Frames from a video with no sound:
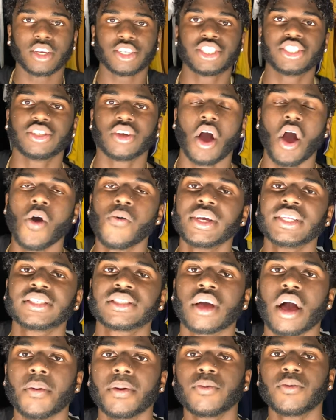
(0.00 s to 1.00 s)
She's always
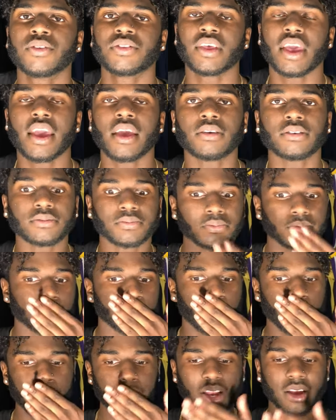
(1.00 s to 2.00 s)
coming with it.
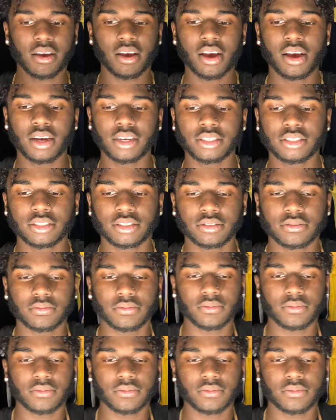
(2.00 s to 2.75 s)
Oh my gosh.